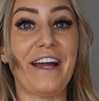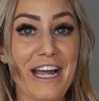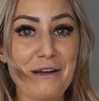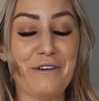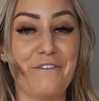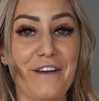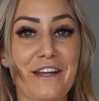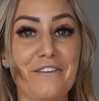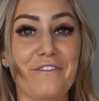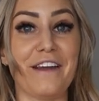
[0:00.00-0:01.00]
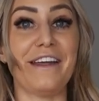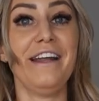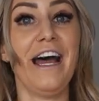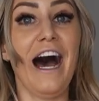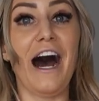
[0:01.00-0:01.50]
I am a fan of it.
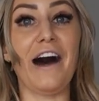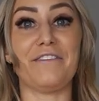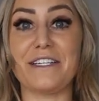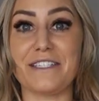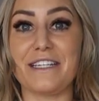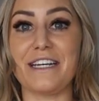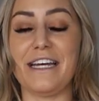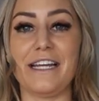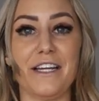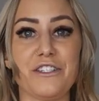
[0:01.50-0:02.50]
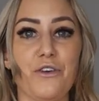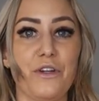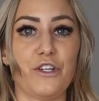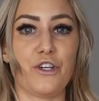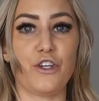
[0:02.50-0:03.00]
Obviously it is
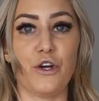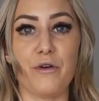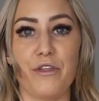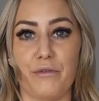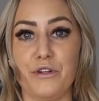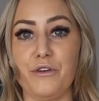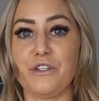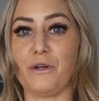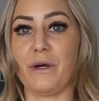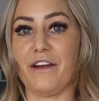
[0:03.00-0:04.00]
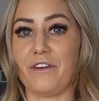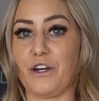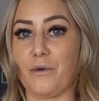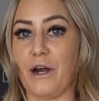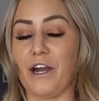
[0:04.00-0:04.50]
going to show through to whatever
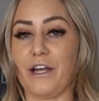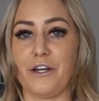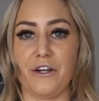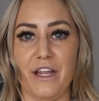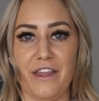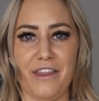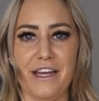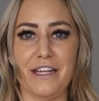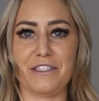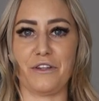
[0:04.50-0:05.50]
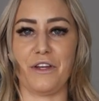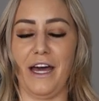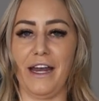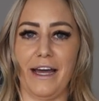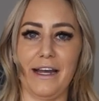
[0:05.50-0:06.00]
you're wearing underneath it. So you
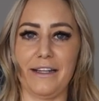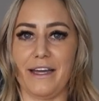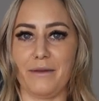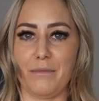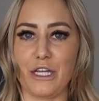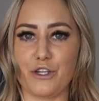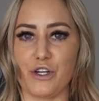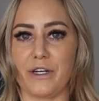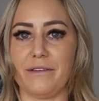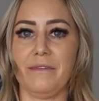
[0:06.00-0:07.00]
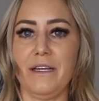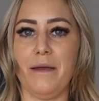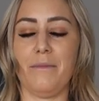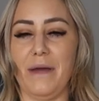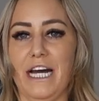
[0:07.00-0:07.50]
kind of got to like make sure it
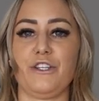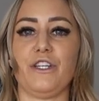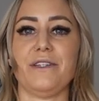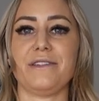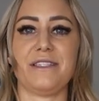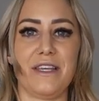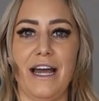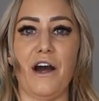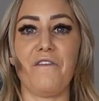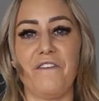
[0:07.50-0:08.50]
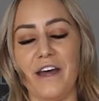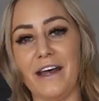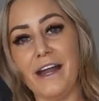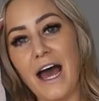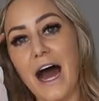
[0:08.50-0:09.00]
matches the
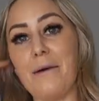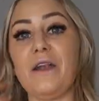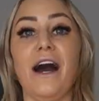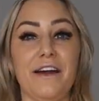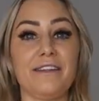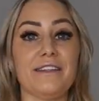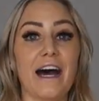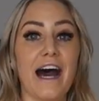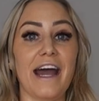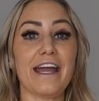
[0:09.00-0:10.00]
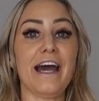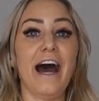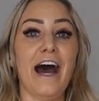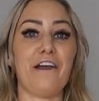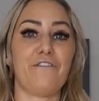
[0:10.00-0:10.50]
outfit. I'm not gonna lie,
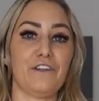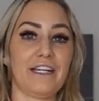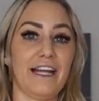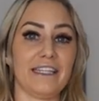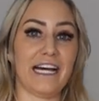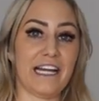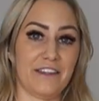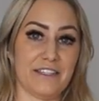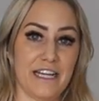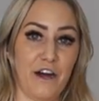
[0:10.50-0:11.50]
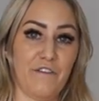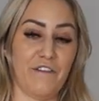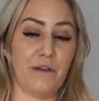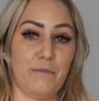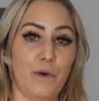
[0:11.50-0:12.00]
I feel like I like this
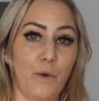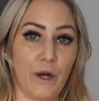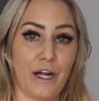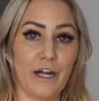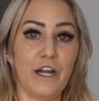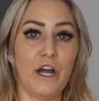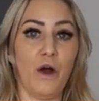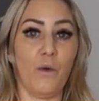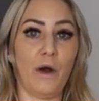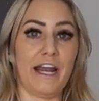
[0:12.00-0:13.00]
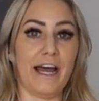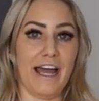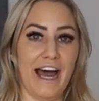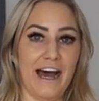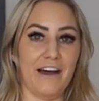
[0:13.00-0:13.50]
outfit more when I
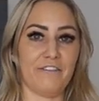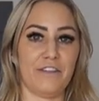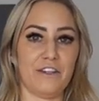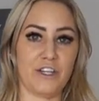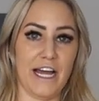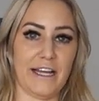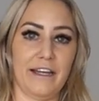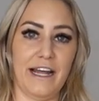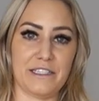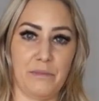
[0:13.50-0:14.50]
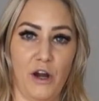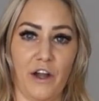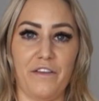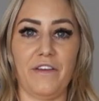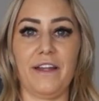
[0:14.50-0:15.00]
have the jacket as a
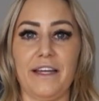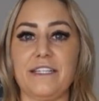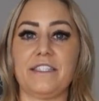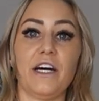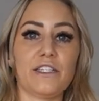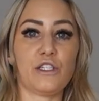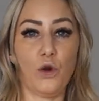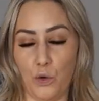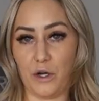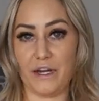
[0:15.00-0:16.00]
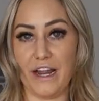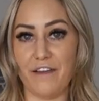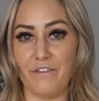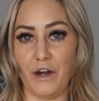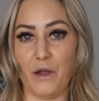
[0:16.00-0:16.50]
part of it. Like it does
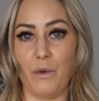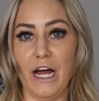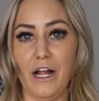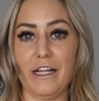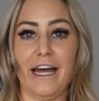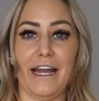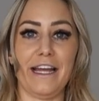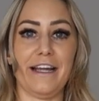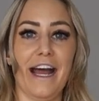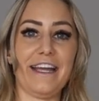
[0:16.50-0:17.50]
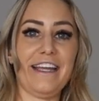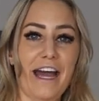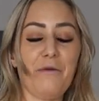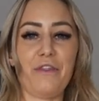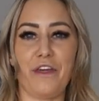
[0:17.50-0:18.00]
coordinate very well, and I
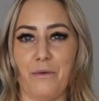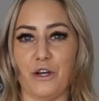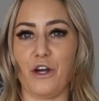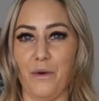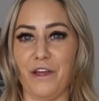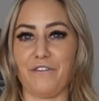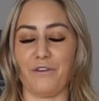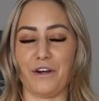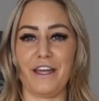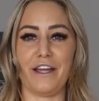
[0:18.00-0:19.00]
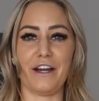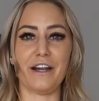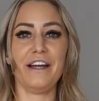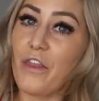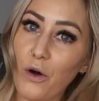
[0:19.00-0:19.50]
get what they were going for
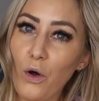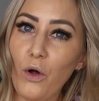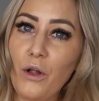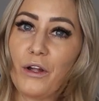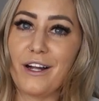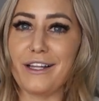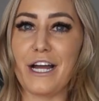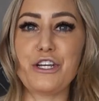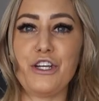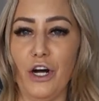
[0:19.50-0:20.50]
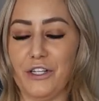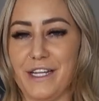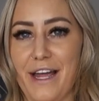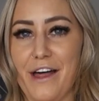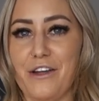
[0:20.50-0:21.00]
here. But the whole collection
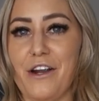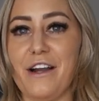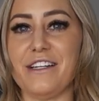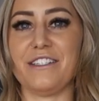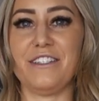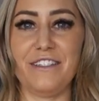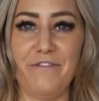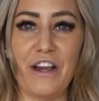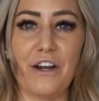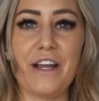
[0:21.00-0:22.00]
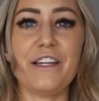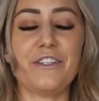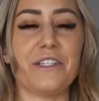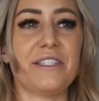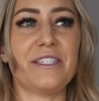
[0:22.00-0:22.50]
altogether is very
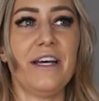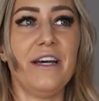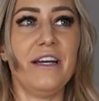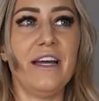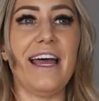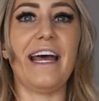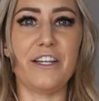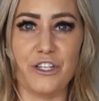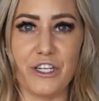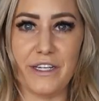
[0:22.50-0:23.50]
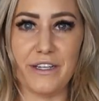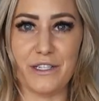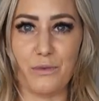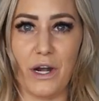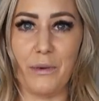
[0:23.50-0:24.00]
just edgy
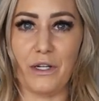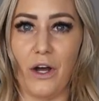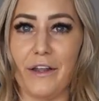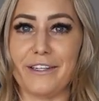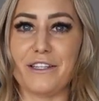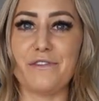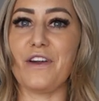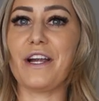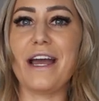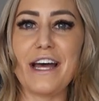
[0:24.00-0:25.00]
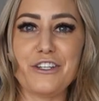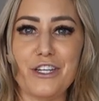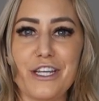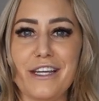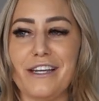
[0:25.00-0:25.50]
is what I would call it. It's very
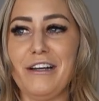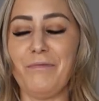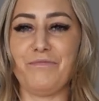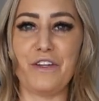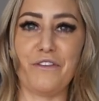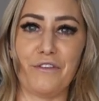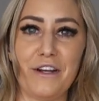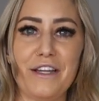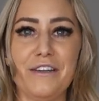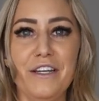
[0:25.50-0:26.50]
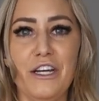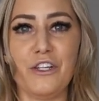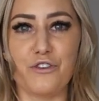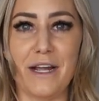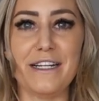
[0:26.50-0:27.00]
edgy, different,
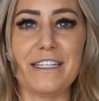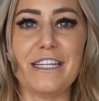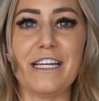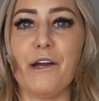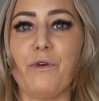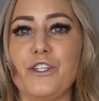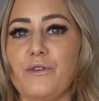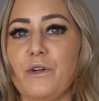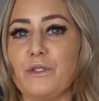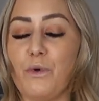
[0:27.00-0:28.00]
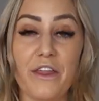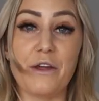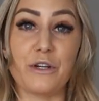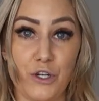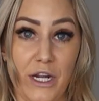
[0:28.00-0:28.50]
trendy, which is what
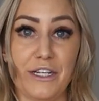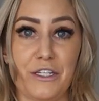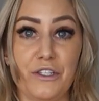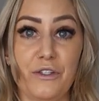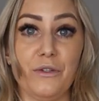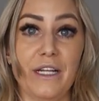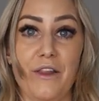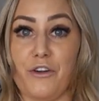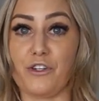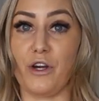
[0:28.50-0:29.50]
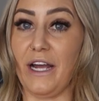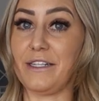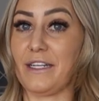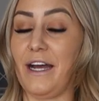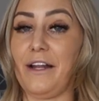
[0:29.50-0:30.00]
they were trying to do. Like they're
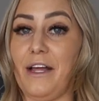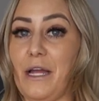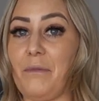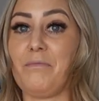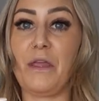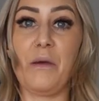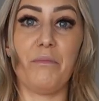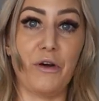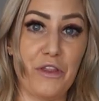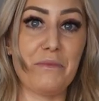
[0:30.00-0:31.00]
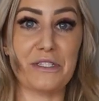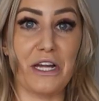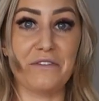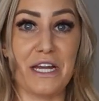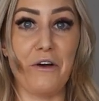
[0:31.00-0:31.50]
trying to kind of like put
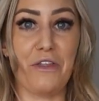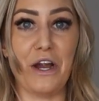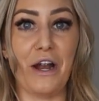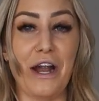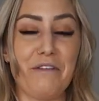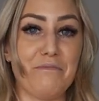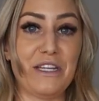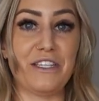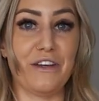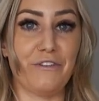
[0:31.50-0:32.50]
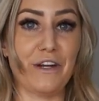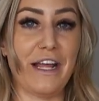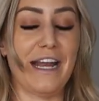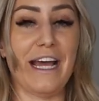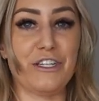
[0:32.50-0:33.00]
themselves out there and be
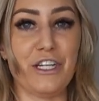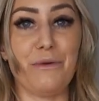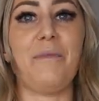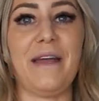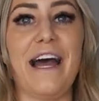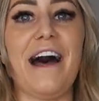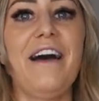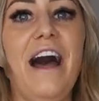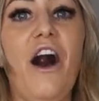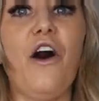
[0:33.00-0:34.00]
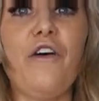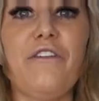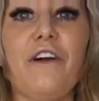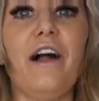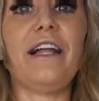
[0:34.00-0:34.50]
different and edgy. But yeah,
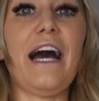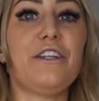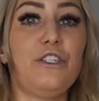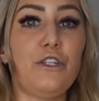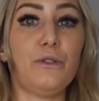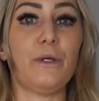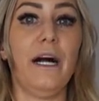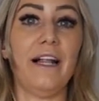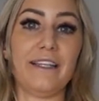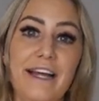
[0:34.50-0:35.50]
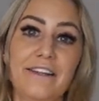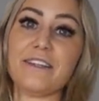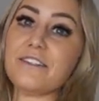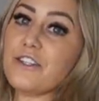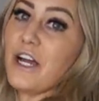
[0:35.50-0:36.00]
overall, I do like
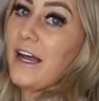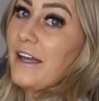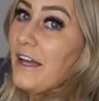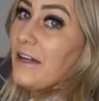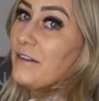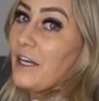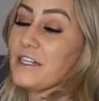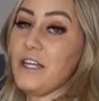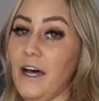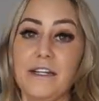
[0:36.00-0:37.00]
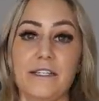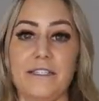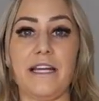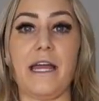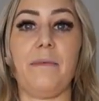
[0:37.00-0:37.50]
this jacket. Not a ton to
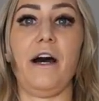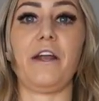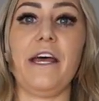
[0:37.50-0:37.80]
say about